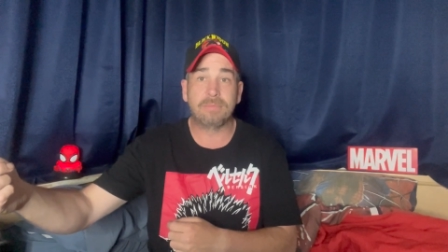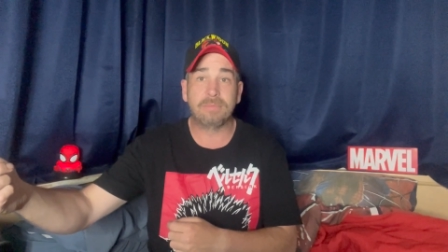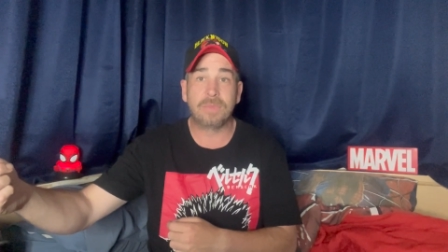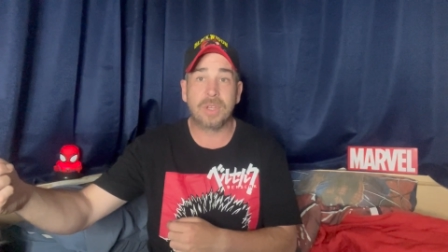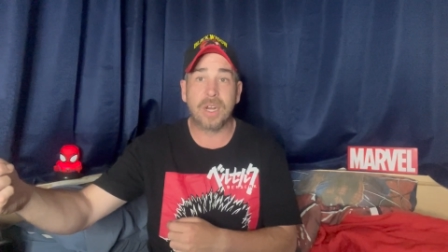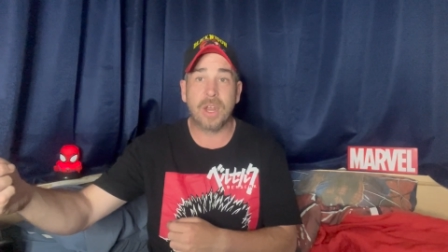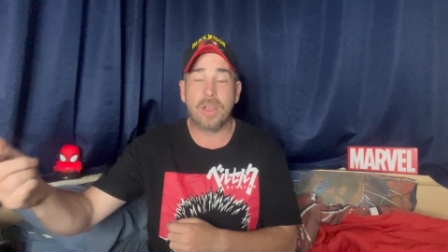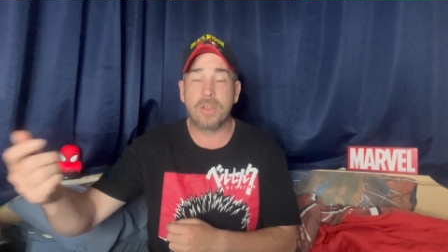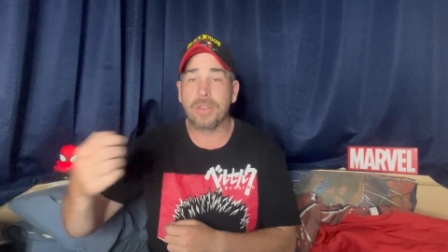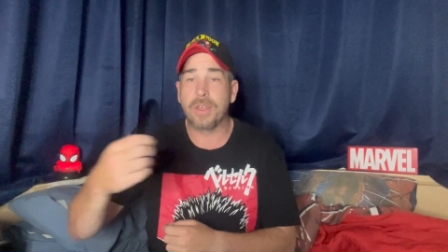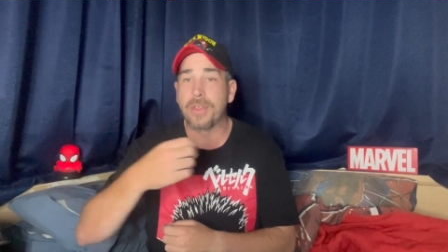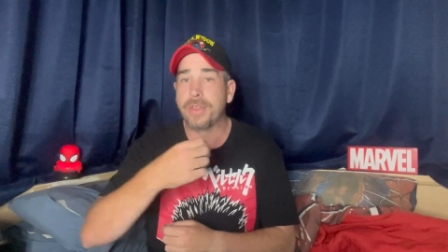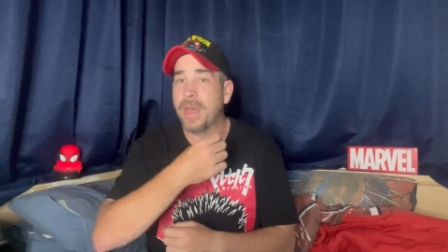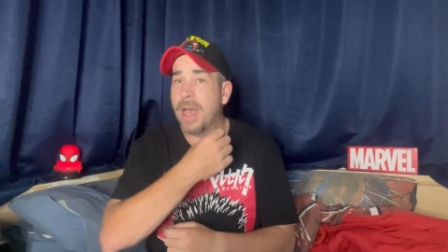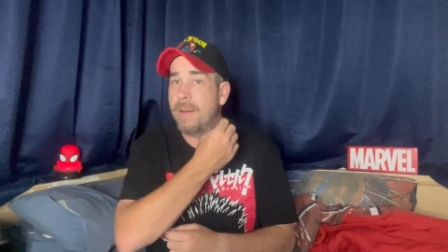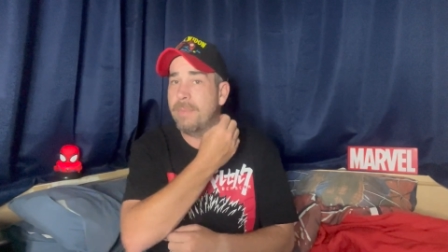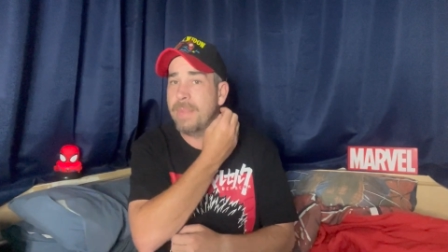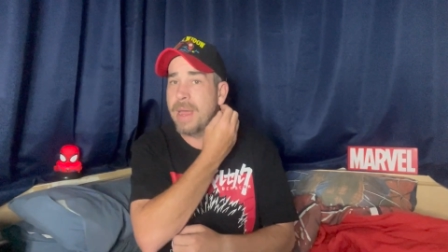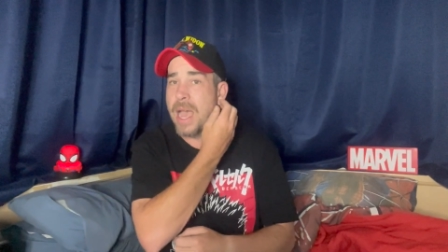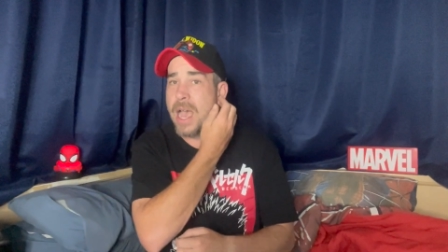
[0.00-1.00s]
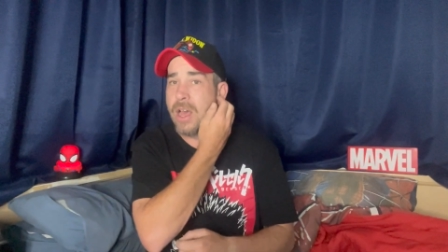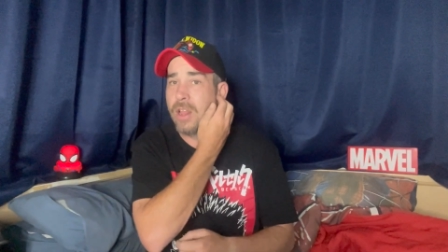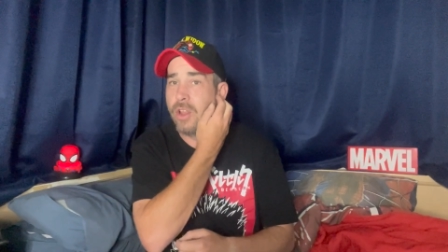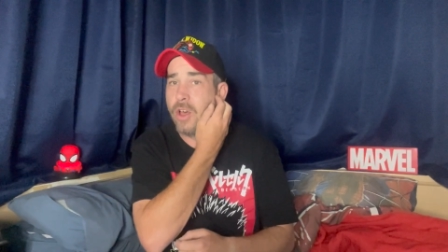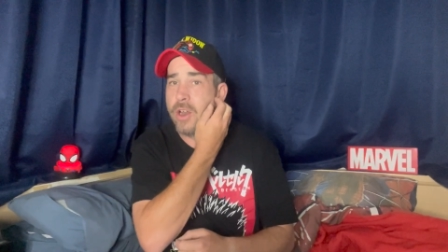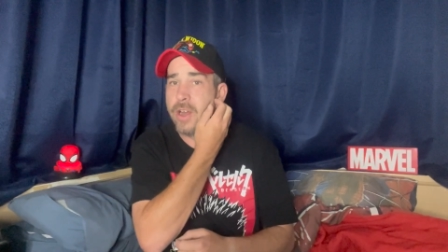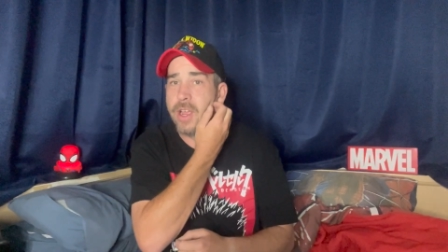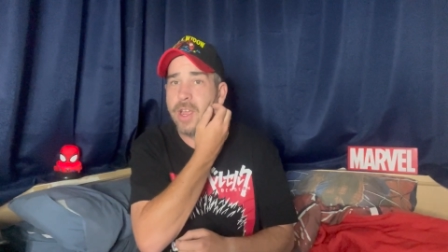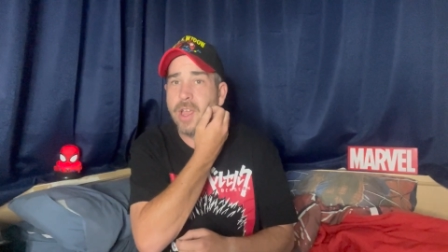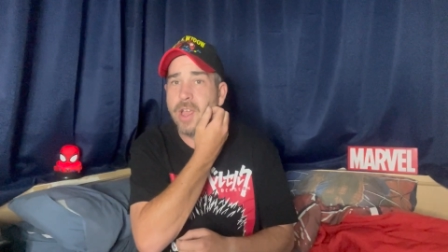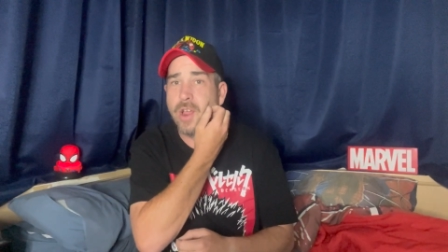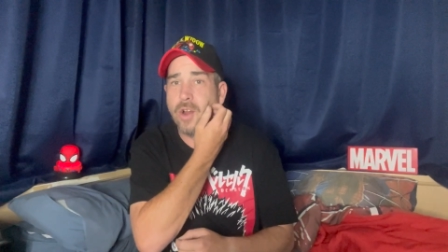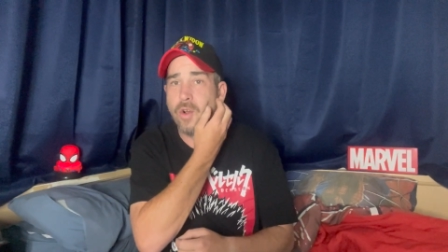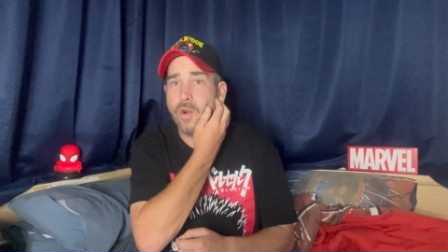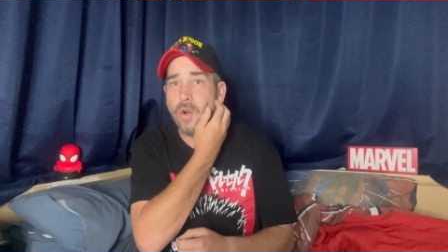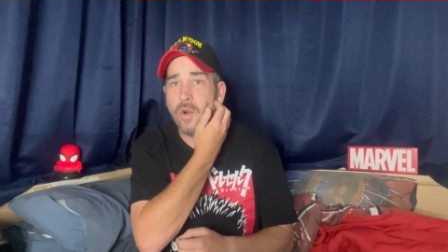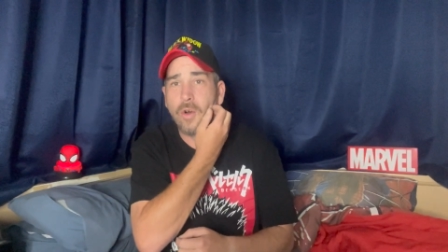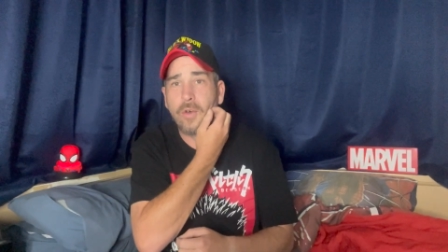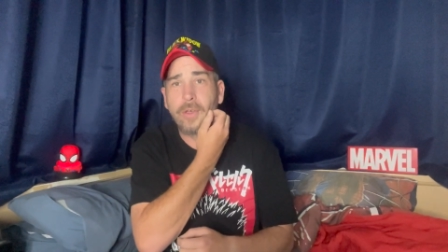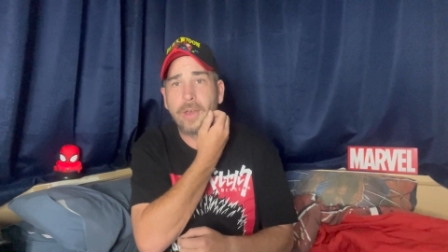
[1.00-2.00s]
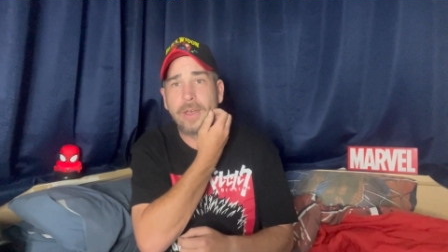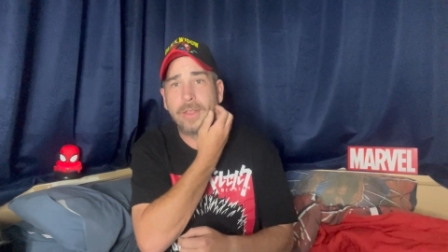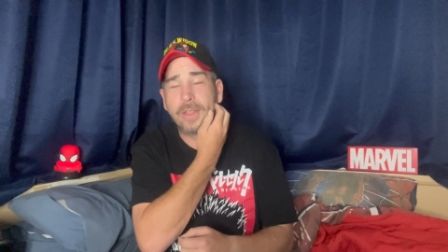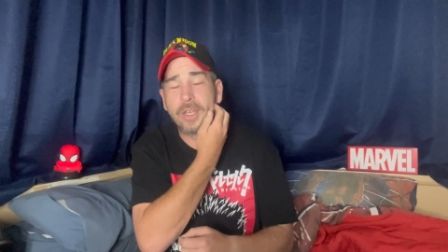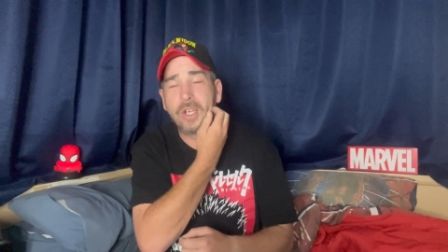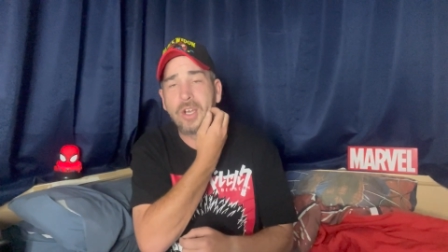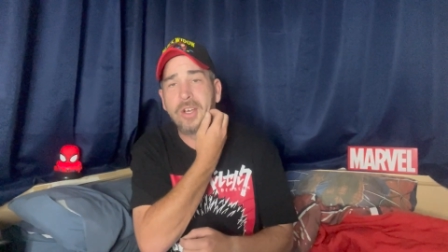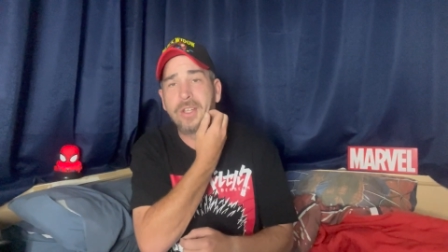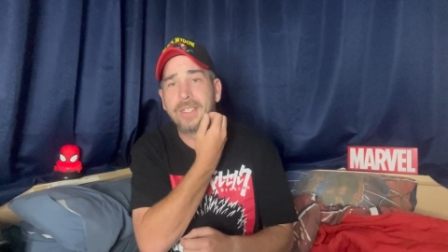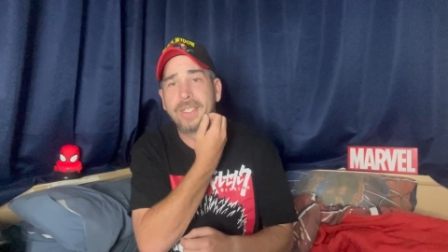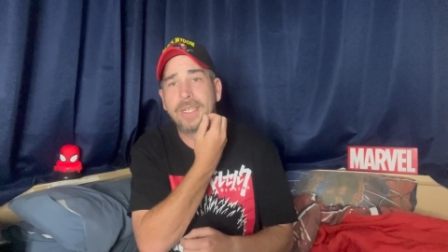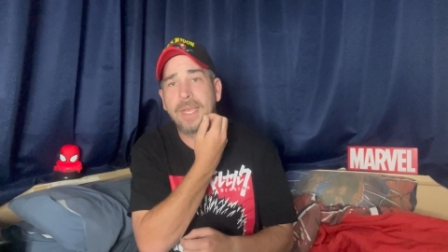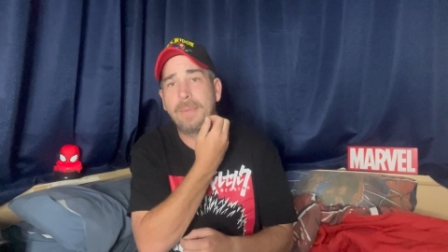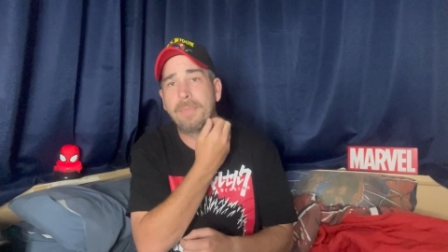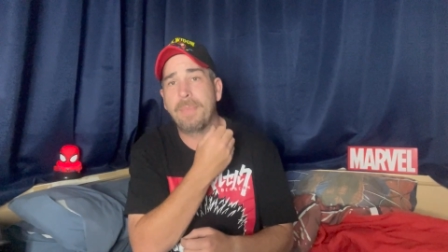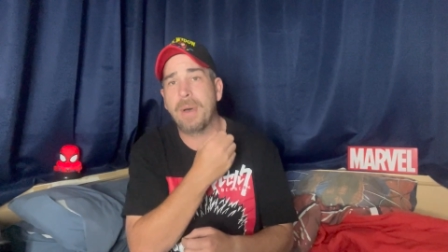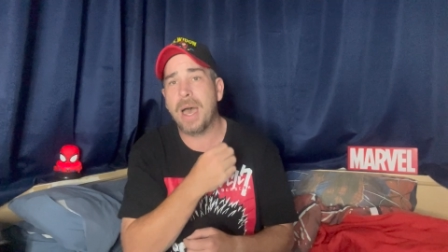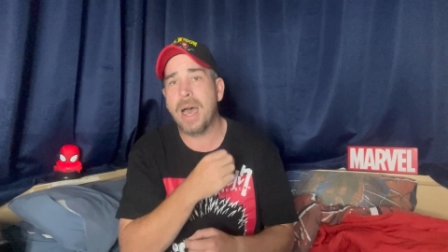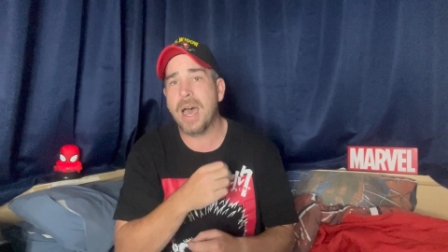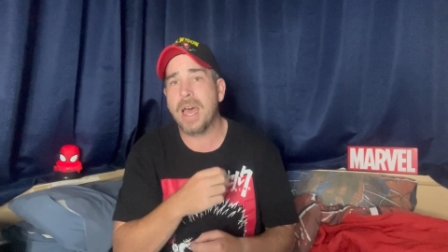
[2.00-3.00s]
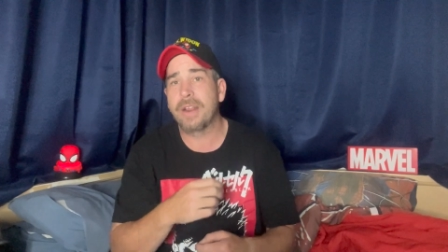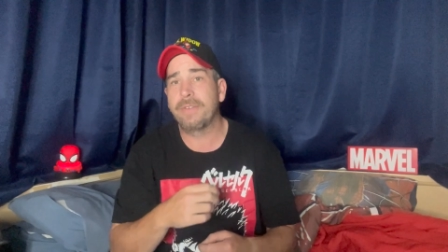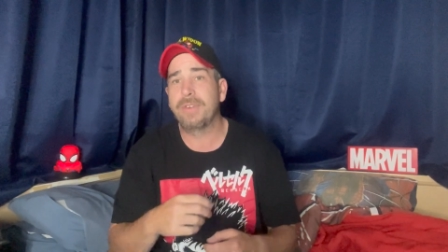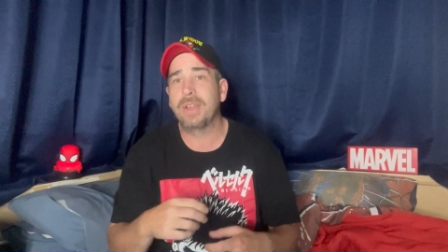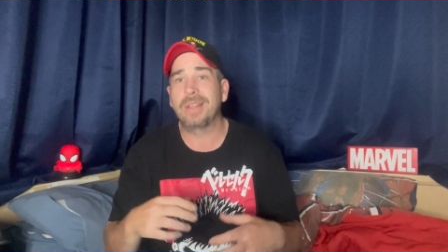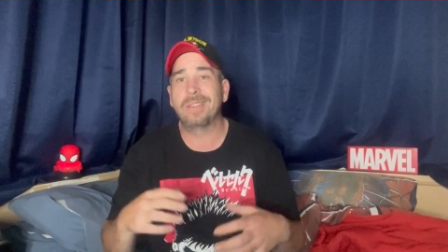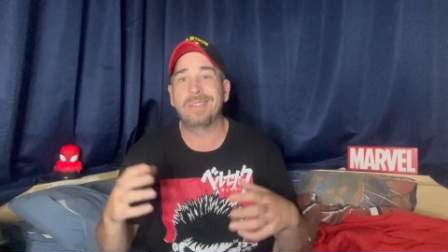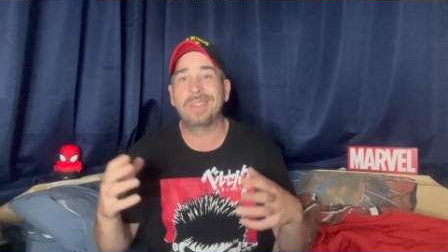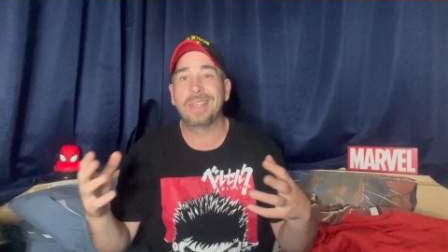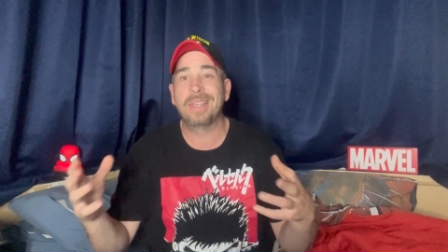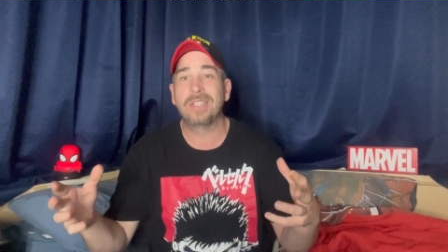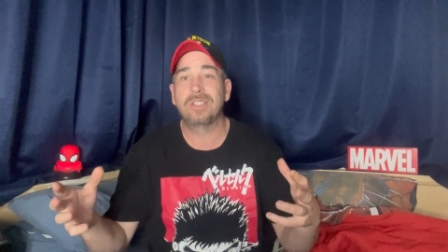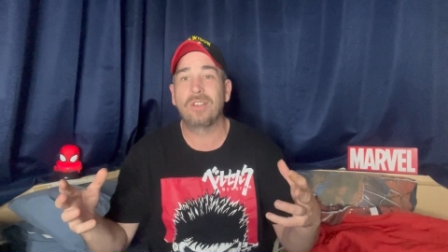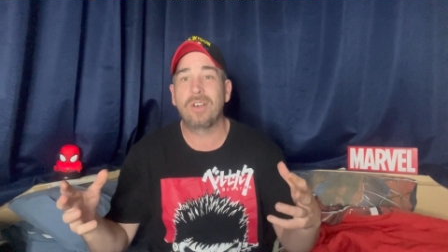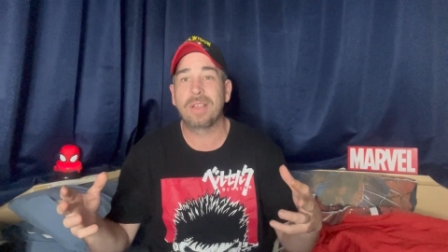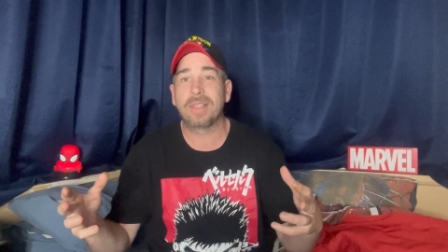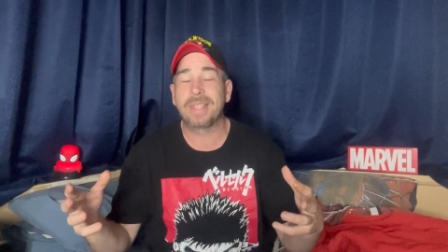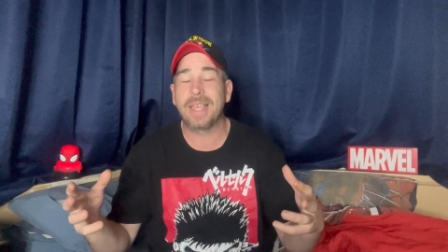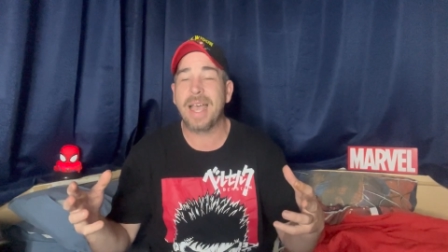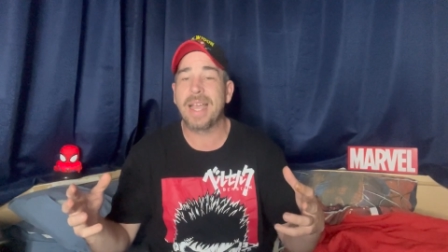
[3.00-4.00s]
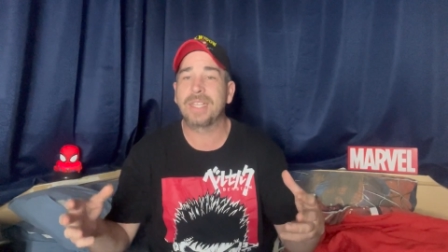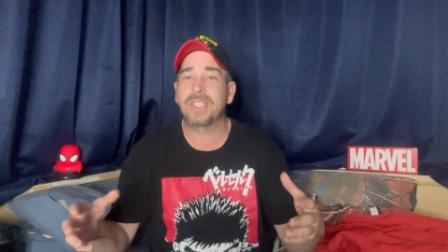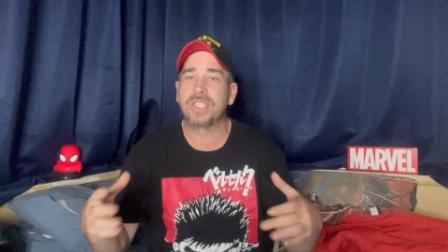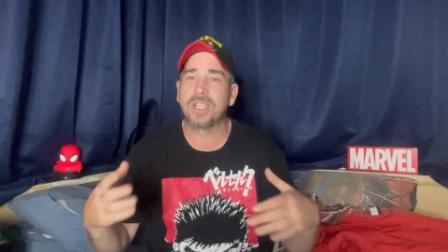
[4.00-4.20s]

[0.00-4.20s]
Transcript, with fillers: you know, the thumbnail on it or the concept part of it and things like that.